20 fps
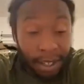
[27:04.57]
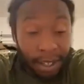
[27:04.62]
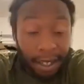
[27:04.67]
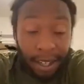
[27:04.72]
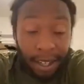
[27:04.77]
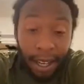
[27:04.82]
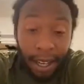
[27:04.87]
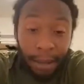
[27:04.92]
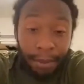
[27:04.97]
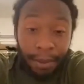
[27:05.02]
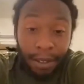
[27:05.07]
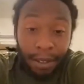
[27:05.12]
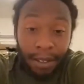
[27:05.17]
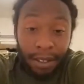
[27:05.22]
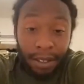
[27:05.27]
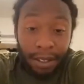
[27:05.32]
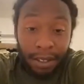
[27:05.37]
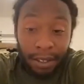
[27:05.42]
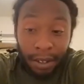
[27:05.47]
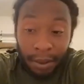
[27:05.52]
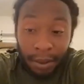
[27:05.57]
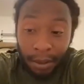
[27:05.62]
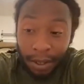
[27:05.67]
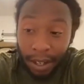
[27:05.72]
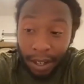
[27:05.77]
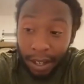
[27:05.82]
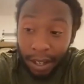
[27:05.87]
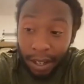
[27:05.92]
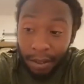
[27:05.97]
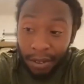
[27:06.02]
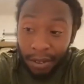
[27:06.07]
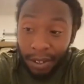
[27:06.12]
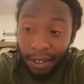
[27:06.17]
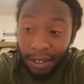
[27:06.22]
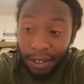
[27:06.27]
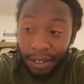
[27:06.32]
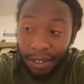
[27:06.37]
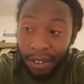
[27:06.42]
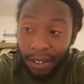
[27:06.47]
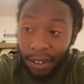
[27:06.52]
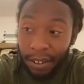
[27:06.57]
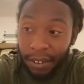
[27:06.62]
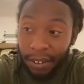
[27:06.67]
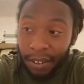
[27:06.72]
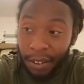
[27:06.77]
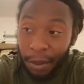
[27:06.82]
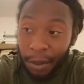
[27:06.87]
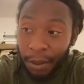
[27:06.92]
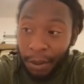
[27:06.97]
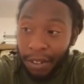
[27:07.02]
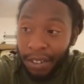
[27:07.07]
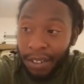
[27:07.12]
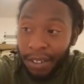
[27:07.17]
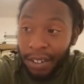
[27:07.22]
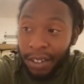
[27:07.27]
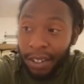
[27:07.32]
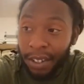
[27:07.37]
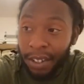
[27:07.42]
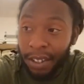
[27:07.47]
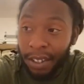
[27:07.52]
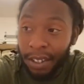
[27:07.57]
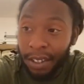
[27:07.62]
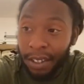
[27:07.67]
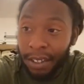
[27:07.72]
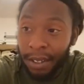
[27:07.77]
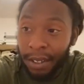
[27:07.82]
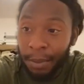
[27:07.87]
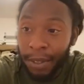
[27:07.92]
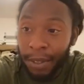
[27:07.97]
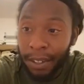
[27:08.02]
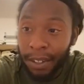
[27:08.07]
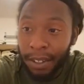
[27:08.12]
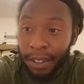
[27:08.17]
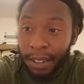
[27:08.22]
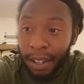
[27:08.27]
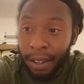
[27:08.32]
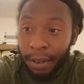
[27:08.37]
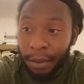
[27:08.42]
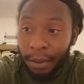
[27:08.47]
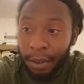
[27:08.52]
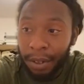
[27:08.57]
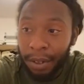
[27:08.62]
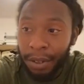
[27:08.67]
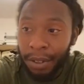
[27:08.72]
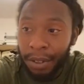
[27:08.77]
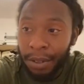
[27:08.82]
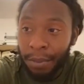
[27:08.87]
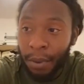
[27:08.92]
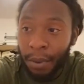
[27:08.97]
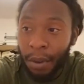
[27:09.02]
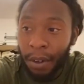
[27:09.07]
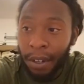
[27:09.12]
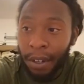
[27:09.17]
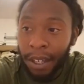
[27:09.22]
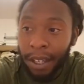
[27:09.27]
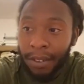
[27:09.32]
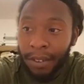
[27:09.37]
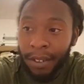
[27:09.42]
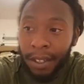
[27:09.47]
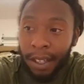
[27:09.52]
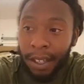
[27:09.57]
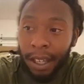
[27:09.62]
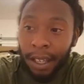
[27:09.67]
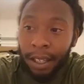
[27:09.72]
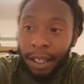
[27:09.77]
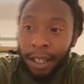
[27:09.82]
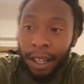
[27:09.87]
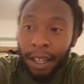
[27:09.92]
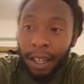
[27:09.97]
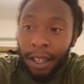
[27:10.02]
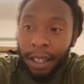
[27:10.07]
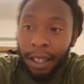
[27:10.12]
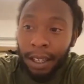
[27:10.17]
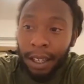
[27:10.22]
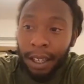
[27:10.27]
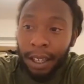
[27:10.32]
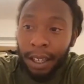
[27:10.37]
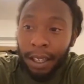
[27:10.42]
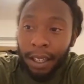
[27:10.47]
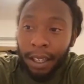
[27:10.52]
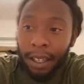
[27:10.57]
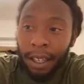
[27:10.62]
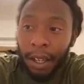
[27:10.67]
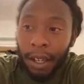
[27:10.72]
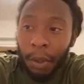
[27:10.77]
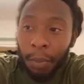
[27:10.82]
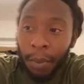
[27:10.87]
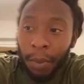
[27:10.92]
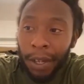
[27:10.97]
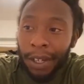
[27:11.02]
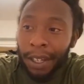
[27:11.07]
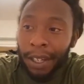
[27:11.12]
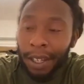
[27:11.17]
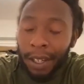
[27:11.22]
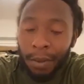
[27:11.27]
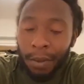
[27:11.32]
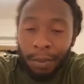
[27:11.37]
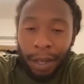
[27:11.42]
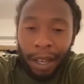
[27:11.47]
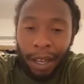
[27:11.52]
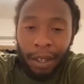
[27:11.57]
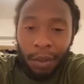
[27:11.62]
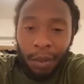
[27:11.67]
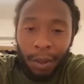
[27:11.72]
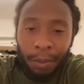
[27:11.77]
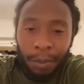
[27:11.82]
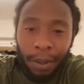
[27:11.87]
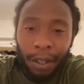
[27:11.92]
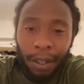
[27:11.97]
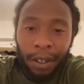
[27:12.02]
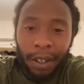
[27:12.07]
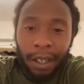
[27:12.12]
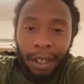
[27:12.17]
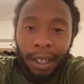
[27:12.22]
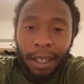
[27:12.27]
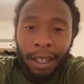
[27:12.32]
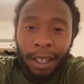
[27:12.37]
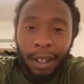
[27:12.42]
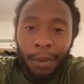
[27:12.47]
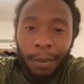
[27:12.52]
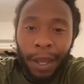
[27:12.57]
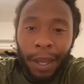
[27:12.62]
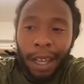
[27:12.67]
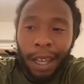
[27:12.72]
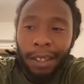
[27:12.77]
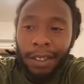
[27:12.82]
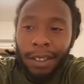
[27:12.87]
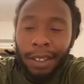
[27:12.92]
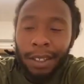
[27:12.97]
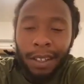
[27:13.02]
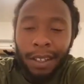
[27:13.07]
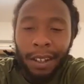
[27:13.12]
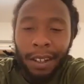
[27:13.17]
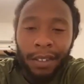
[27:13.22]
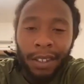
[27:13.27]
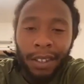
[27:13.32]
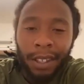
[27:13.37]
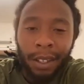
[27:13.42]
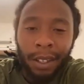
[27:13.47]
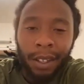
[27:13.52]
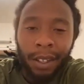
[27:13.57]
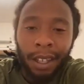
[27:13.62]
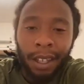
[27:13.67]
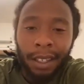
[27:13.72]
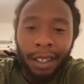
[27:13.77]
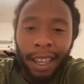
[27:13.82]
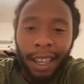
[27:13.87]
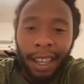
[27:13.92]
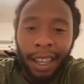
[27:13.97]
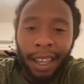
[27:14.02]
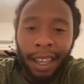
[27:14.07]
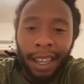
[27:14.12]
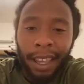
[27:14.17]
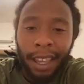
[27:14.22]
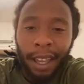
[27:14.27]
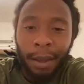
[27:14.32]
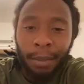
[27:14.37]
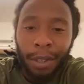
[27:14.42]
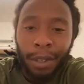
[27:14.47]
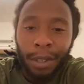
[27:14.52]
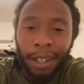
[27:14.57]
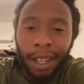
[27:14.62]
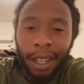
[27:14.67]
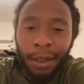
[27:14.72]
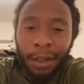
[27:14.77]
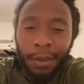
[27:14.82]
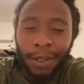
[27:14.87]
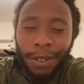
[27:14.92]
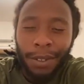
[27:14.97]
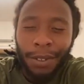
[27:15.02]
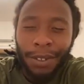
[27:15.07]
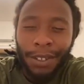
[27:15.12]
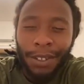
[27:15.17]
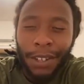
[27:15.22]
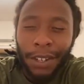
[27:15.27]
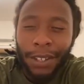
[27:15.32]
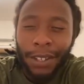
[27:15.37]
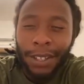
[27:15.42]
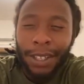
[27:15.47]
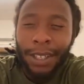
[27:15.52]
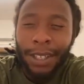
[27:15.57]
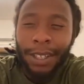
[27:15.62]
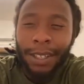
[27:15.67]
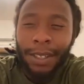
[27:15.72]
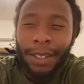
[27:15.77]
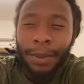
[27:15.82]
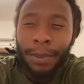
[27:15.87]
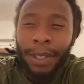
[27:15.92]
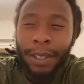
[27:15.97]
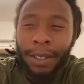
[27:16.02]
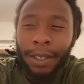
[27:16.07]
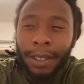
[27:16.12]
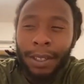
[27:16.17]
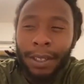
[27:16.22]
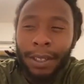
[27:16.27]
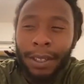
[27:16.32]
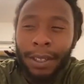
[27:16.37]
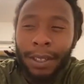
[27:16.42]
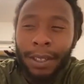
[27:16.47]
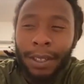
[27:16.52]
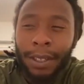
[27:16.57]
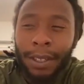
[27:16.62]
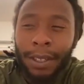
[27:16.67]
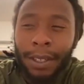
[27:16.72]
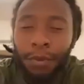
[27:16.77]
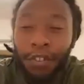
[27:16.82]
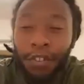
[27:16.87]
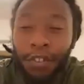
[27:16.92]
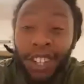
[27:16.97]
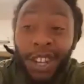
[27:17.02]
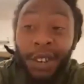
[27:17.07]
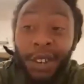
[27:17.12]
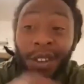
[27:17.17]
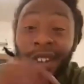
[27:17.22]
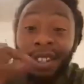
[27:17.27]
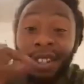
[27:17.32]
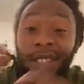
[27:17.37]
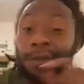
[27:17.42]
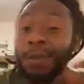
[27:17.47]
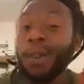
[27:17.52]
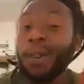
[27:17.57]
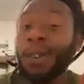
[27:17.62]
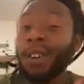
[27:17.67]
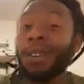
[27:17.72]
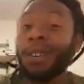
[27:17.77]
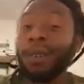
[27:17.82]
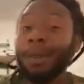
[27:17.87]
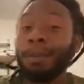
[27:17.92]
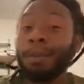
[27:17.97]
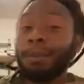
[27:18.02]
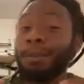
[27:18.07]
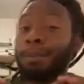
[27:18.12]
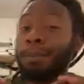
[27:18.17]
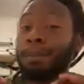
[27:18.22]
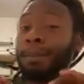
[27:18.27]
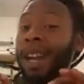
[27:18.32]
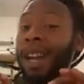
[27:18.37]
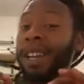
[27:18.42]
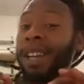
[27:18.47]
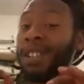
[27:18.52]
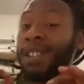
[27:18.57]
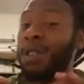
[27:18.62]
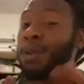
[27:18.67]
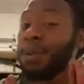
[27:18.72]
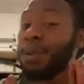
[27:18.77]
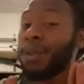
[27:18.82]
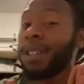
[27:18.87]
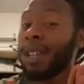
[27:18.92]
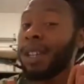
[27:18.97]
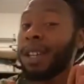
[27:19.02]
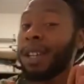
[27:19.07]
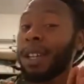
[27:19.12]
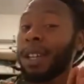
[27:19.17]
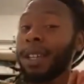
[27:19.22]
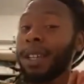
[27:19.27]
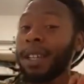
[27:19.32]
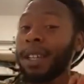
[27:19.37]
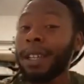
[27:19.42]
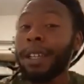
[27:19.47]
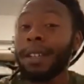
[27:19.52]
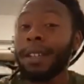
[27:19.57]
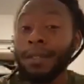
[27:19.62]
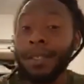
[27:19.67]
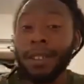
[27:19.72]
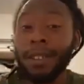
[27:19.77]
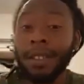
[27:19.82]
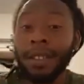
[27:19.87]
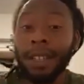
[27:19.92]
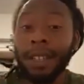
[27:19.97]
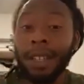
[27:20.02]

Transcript: happens. You slow down and you start noticing some of these like really small gifts that, like, money can buy you a Bentley and a mansion and everything like that. But like once you start seeing some of these like very small, minute gifts